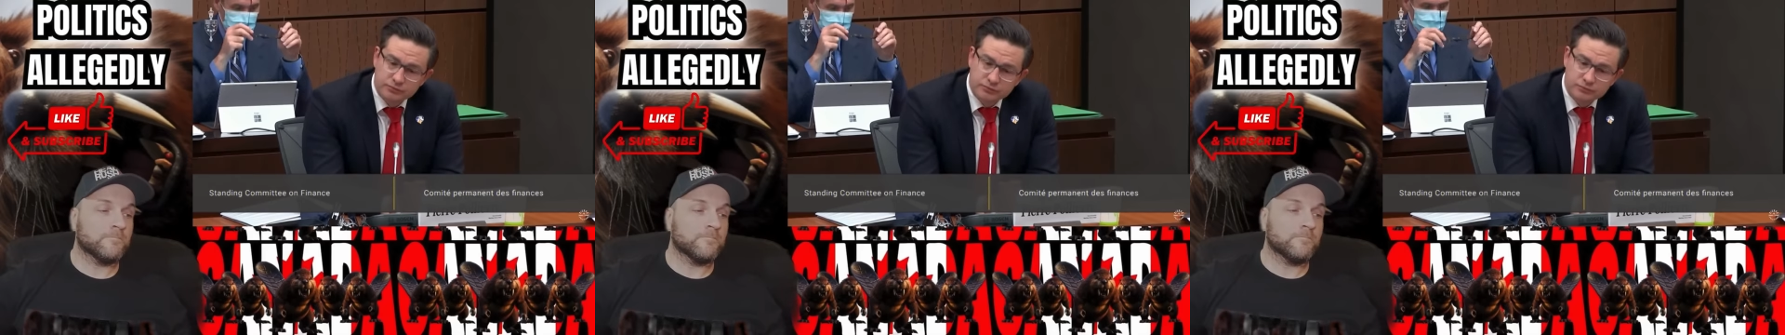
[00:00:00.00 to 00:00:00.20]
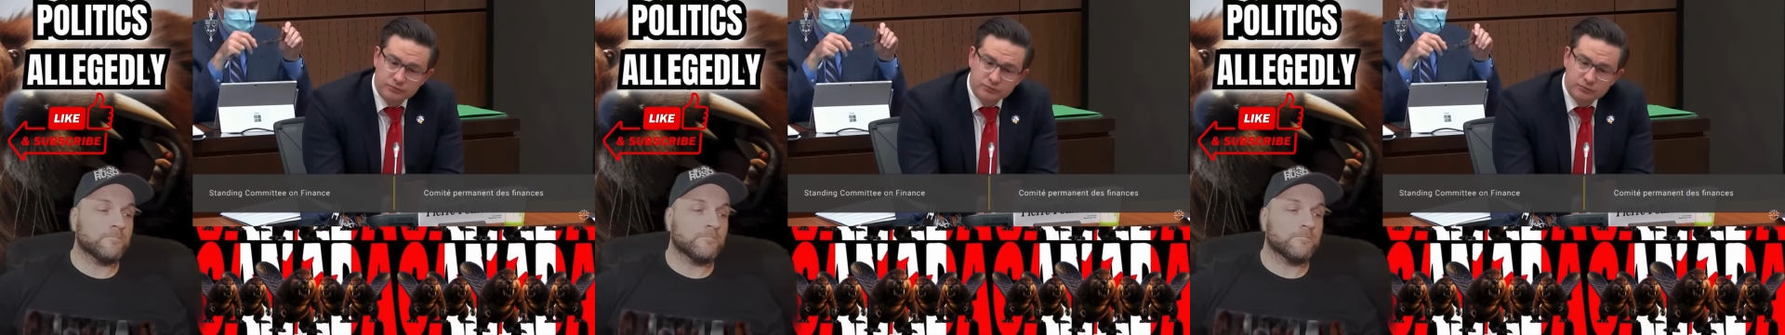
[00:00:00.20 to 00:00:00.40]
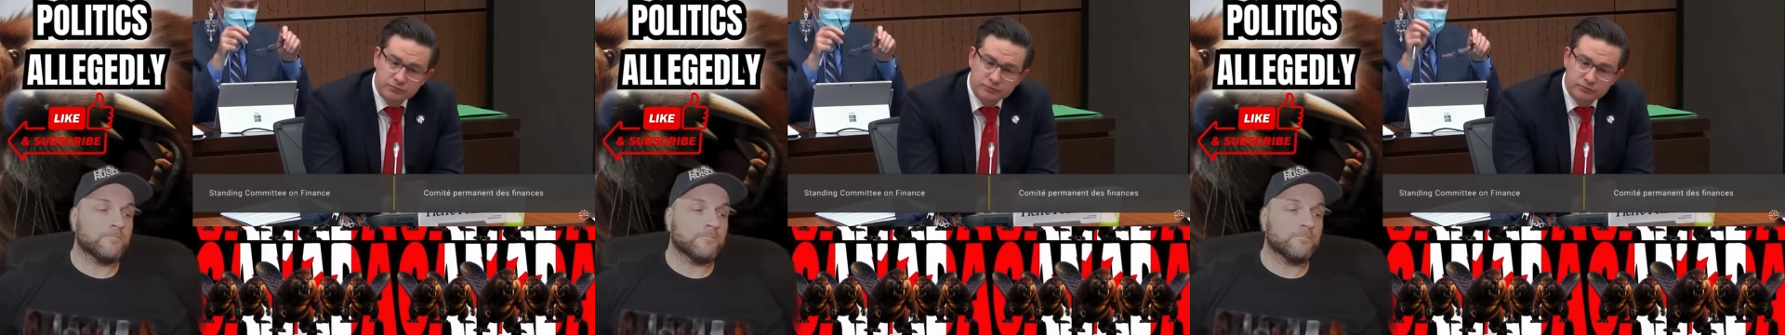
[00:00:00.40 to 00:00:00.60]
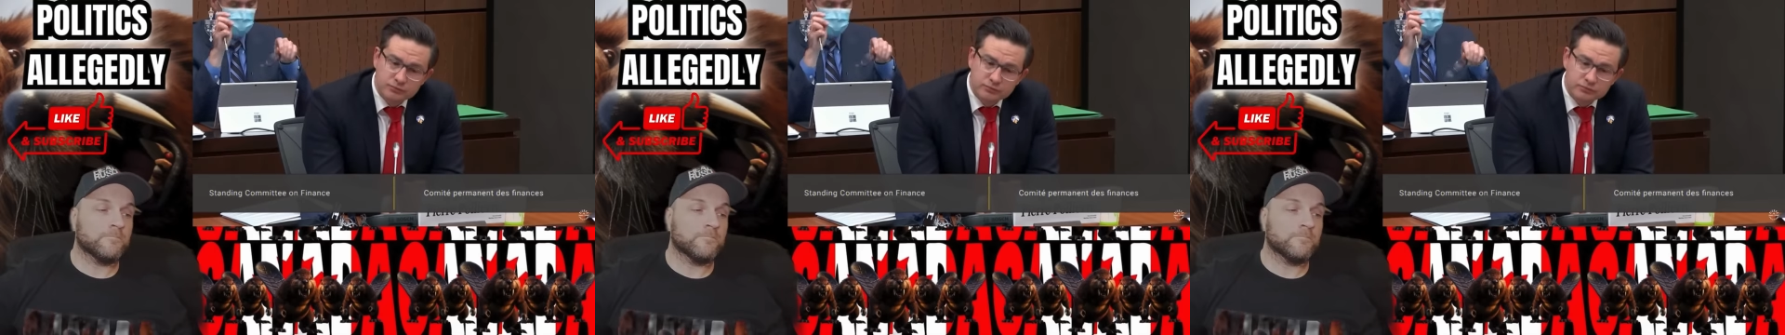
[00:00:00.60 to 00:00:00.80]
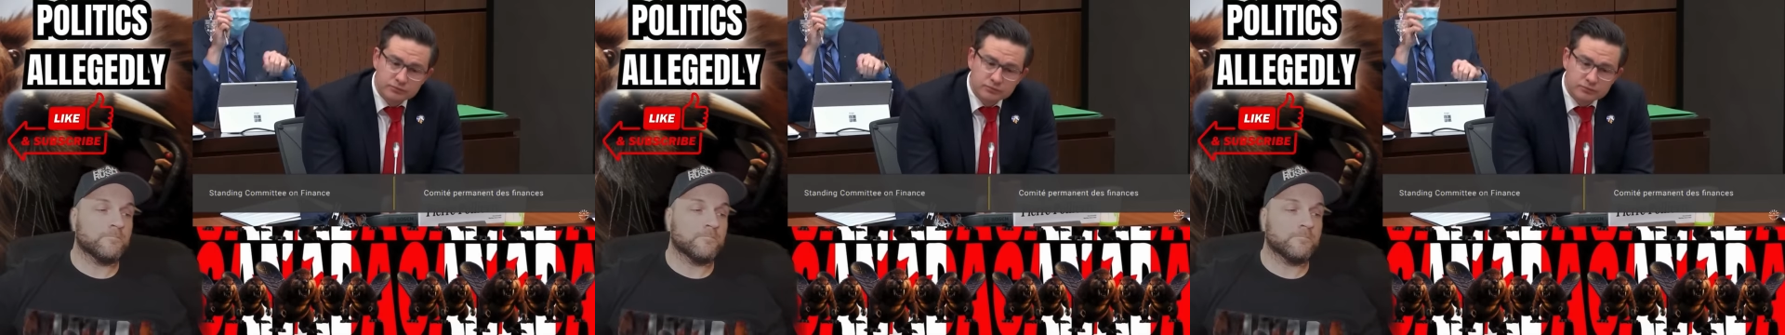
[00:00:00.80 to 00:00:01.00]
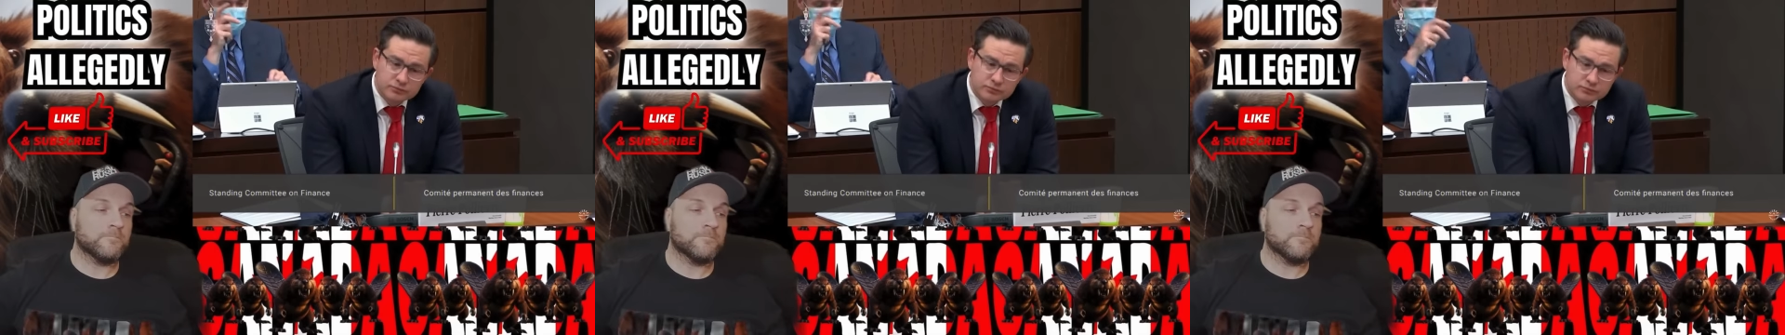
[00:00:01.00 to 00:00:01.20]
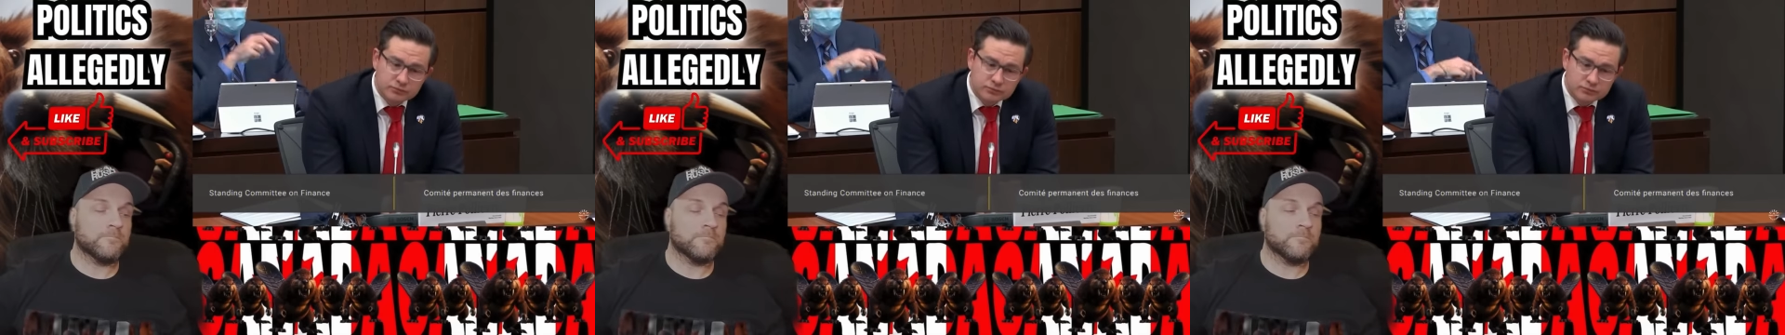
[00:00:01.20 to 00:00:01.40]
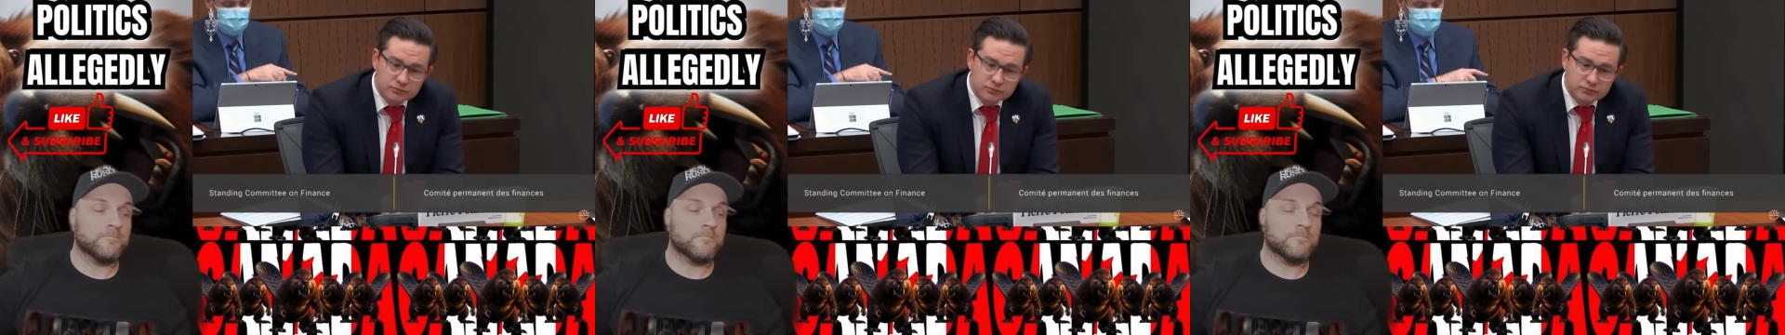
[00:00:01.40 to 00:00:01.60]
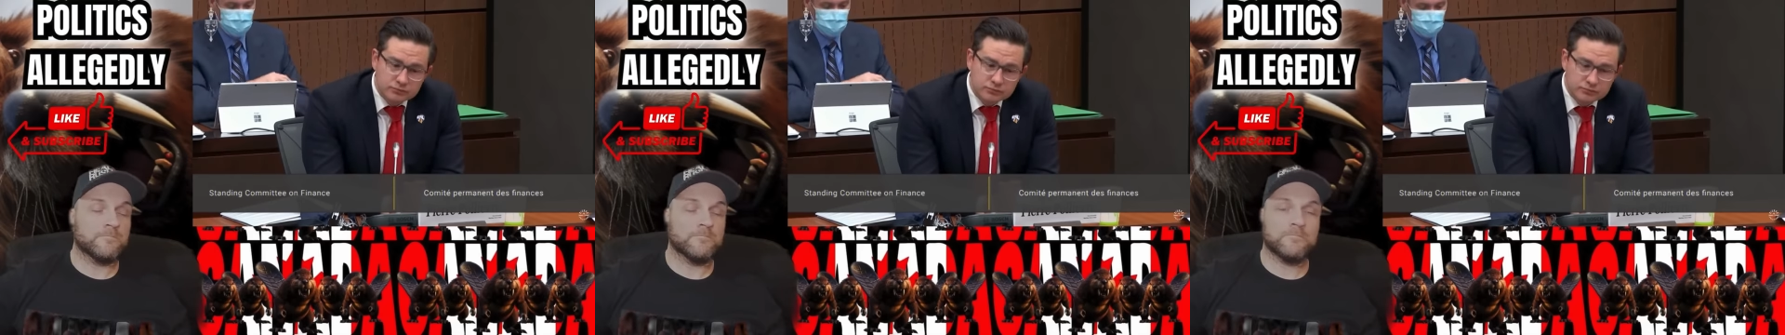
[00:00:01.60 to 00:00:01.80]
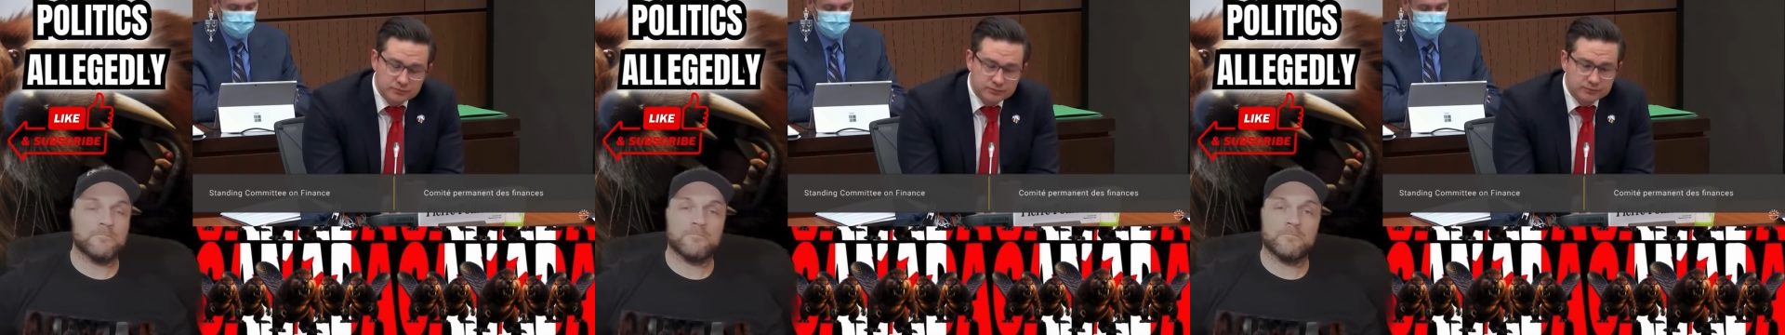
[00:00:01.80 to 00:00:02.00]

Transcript: (silence)